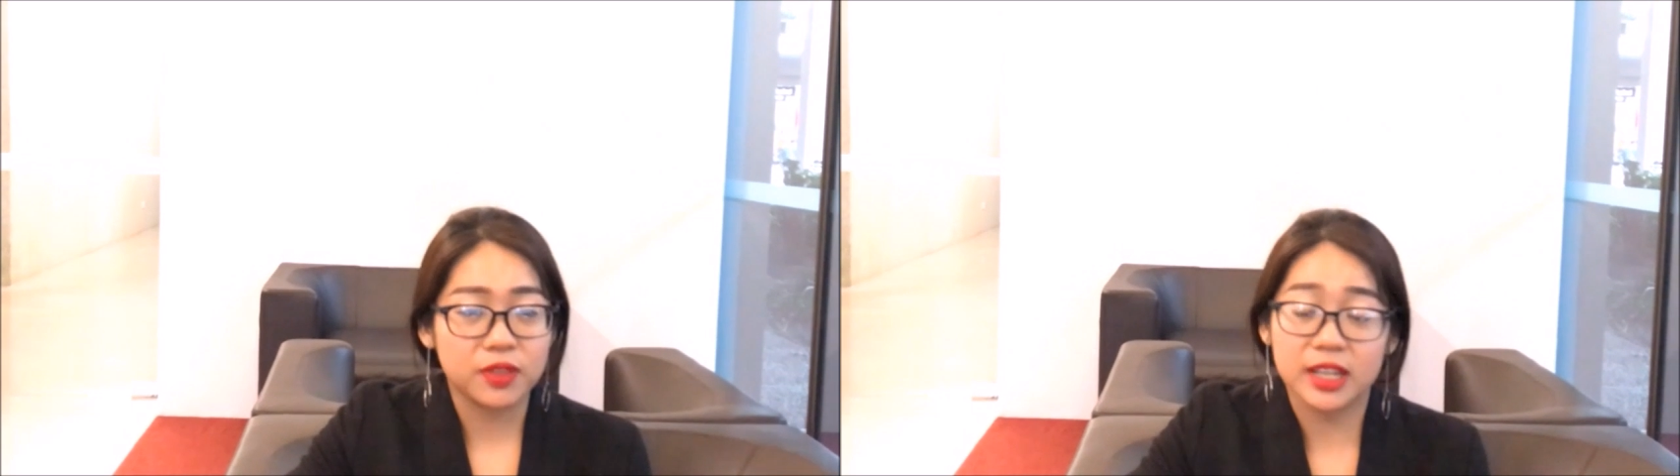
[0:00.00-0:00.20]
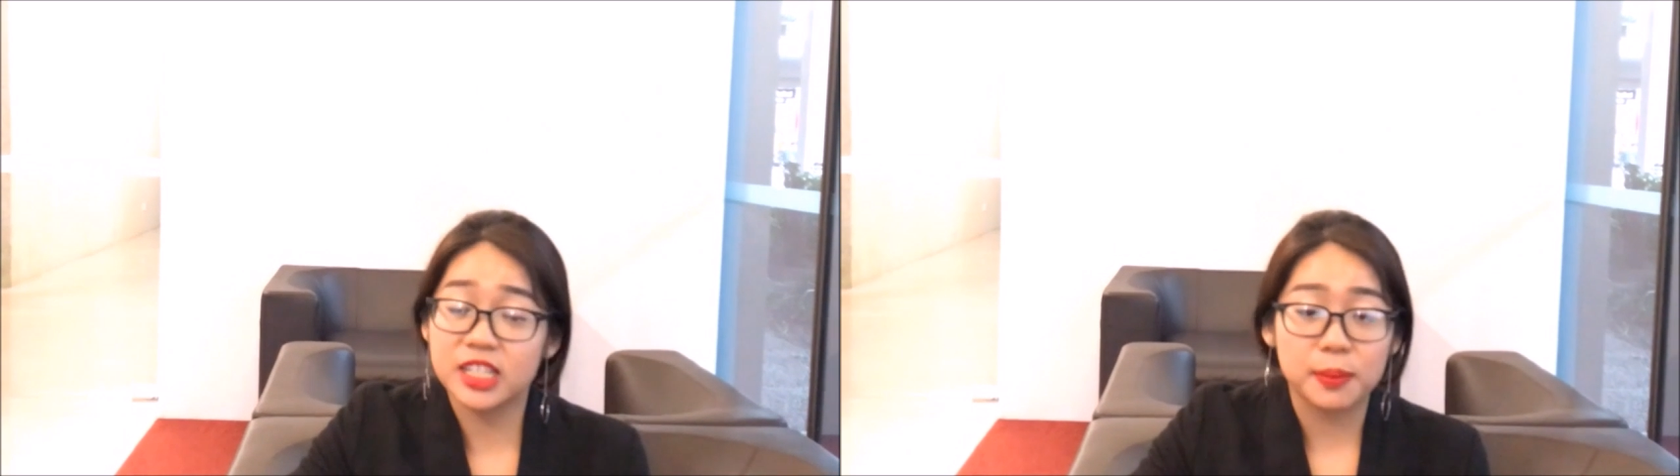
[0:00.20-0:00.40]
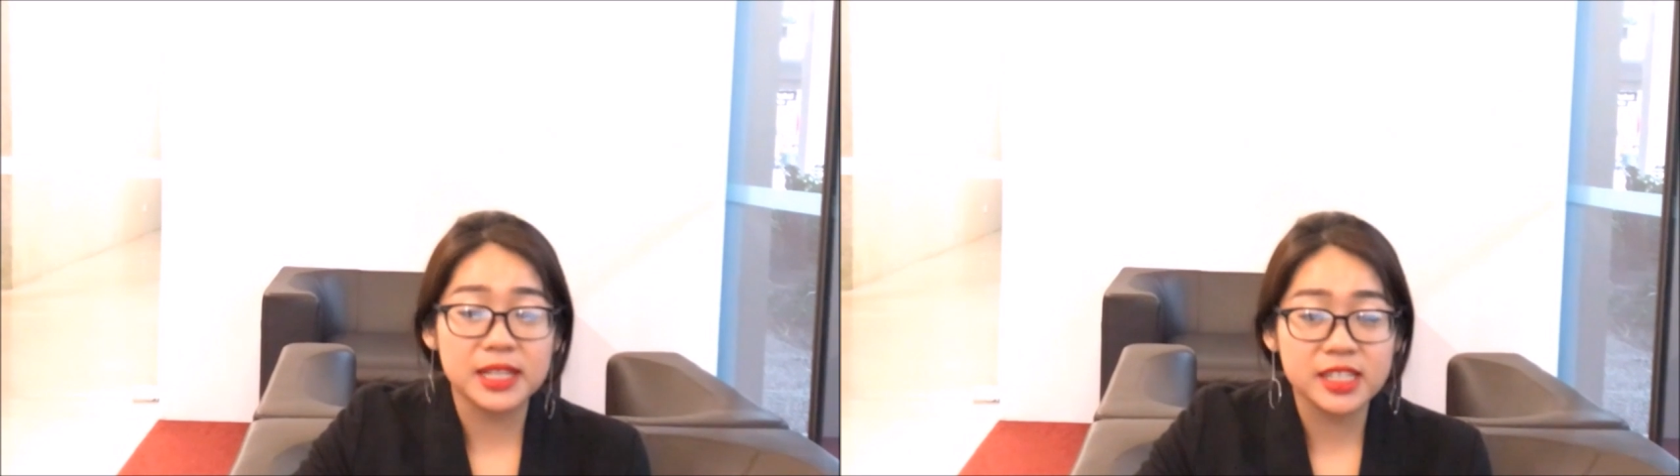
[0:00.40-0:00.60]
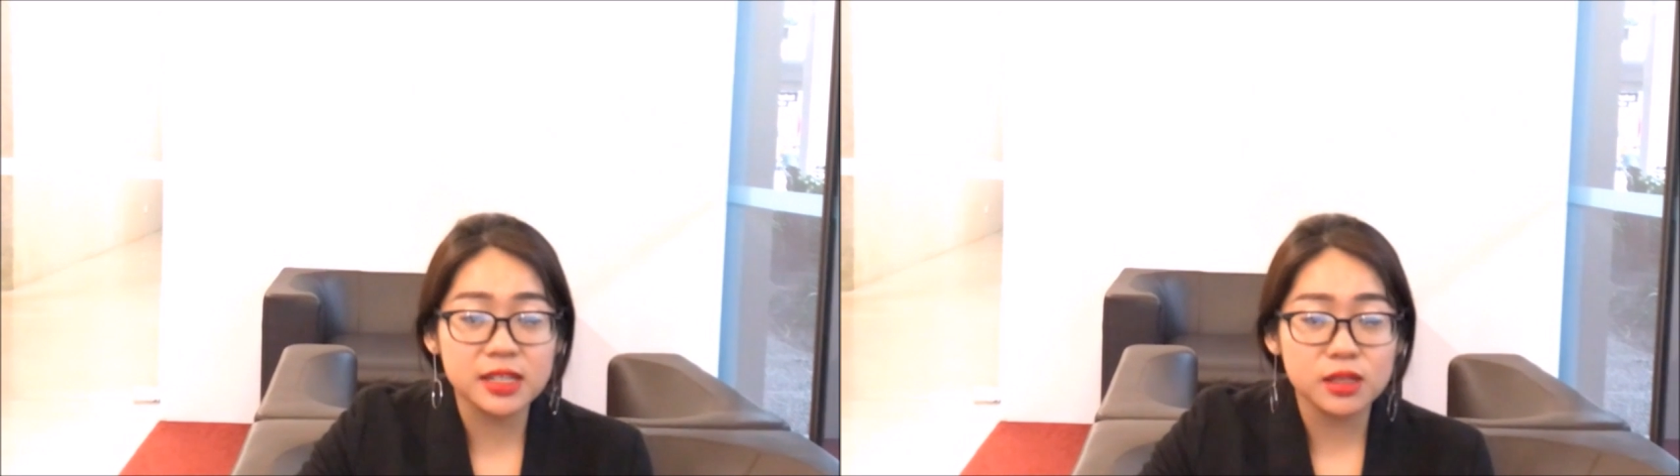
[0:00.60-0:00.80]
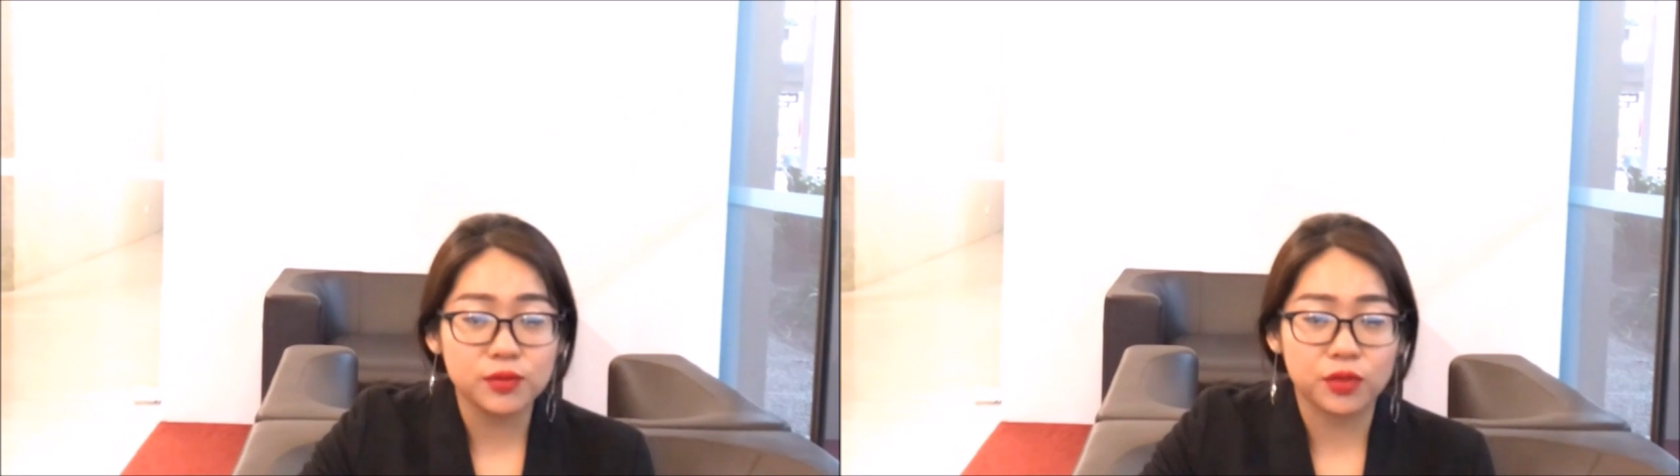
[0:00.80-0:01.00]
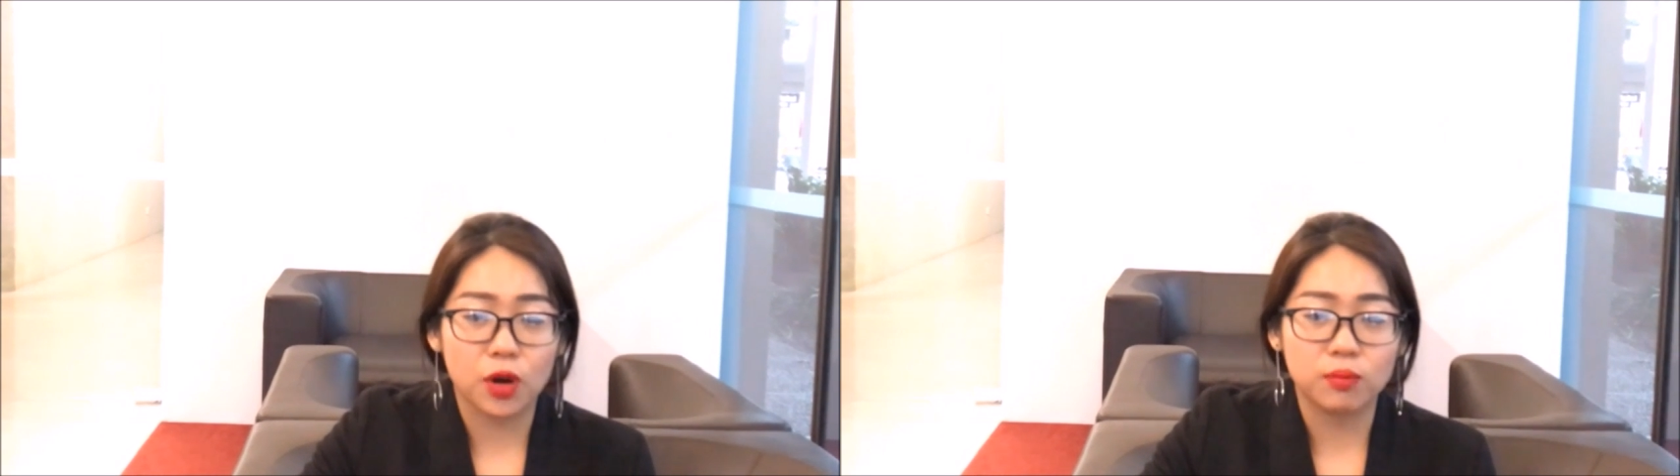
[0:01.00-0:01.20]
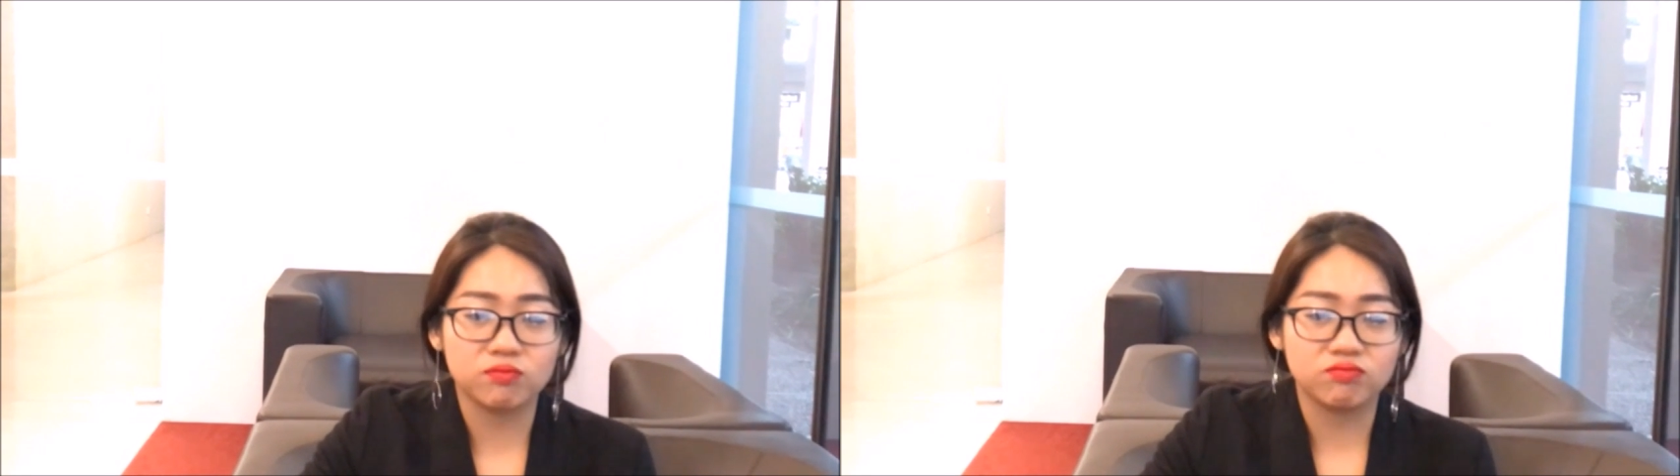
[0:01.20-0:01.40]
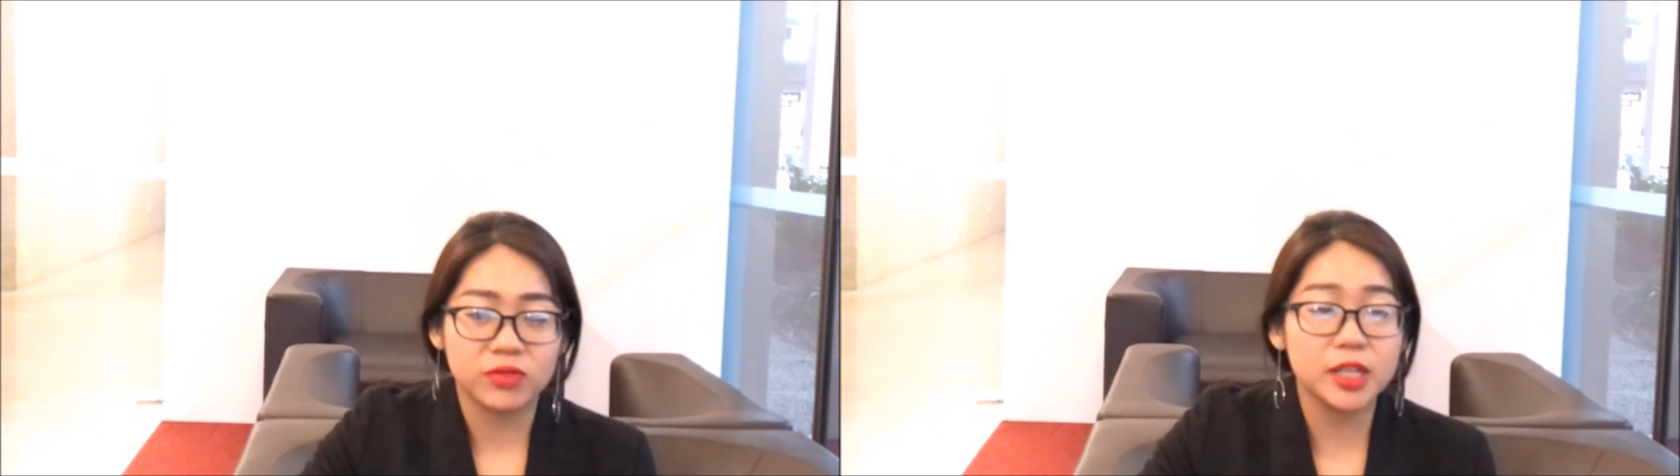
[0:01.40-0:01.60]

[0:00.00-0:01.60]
the expenses from